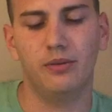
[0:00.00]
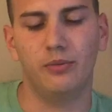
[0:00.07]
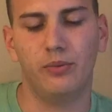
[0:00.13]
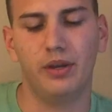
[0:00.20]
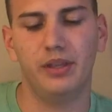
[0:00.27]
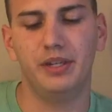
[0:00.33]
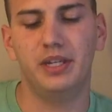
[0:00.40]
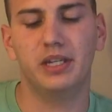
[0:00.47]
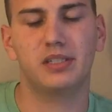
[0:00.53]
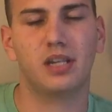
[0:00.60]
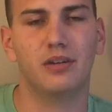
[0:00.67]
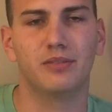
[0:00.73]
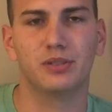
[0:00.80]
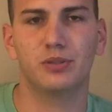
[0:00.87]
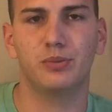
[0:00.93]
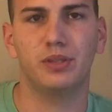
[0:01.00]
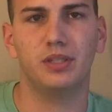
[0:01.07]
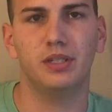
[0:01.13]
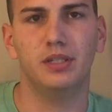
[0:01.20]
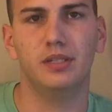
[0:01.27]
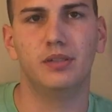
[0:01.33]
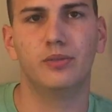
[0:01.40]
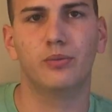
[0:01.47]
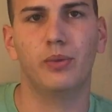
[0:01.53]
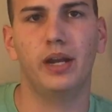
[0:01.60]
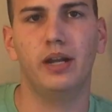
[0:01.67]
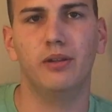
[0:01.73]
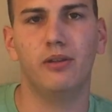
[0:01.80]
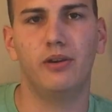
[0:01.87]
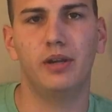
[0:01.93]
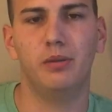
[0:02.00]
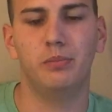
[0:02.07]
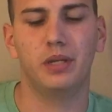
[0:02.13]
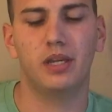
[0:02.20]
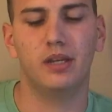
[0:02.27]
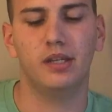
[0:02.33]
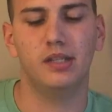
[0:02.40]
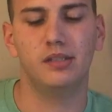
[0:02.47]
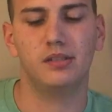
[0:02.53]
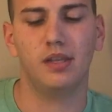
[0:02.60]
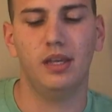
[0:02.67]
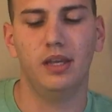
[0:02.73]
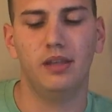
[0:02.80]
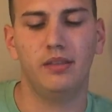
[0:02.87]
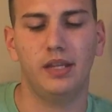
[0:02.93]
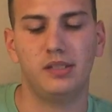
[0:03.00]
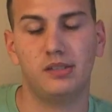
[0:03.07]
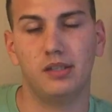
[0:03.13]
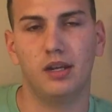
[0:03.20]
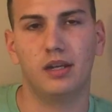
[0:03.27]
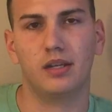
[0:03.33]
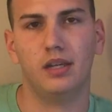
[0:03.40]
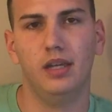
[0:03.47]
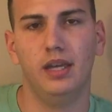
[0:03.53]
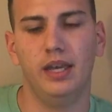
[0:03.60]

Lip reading: one of the dust covers with the rail on it because they suck.